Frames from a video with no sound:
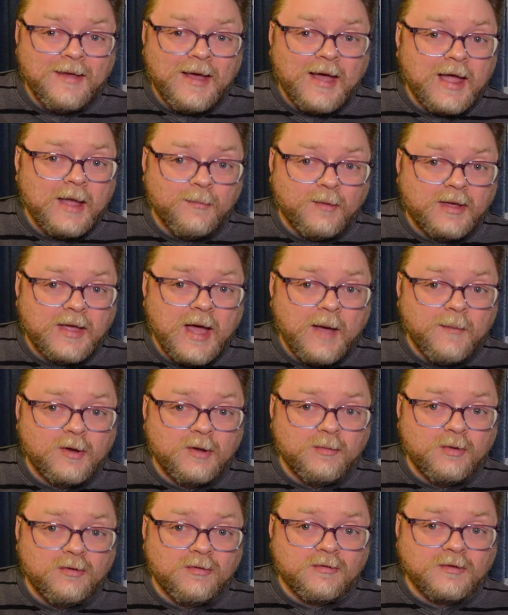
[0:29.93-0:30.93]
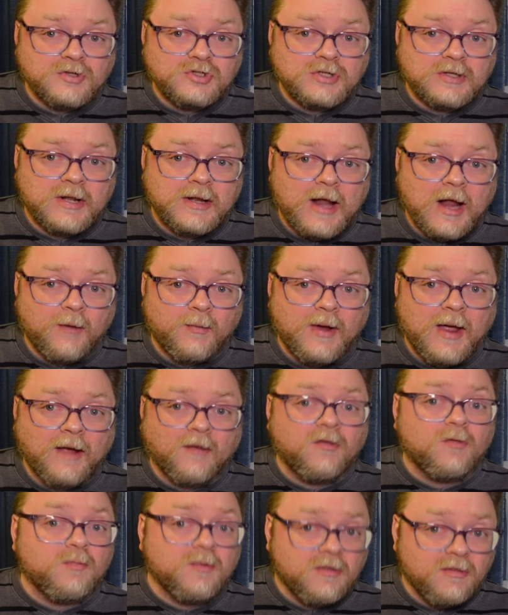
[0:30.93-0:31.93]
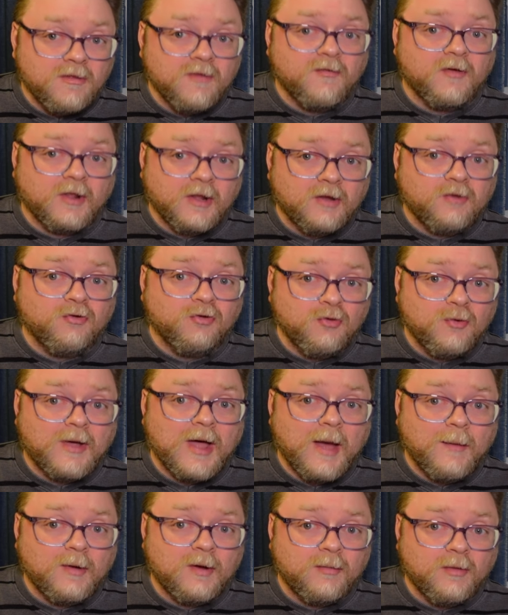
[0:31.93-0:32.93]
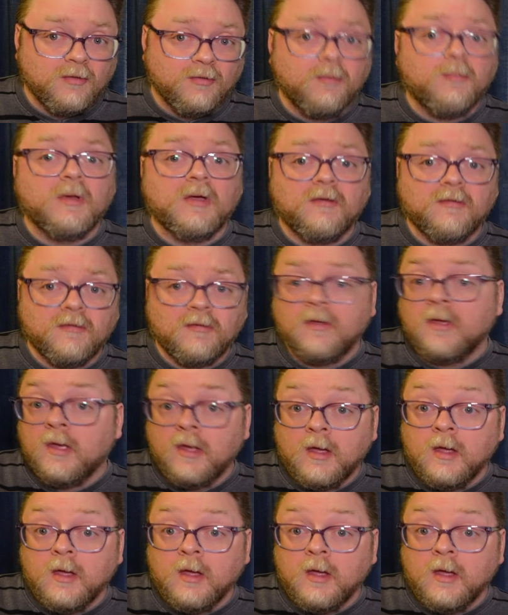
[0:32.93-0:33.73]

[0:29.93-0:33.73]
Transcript: I am a comedy musician and I react specifically to comedy music because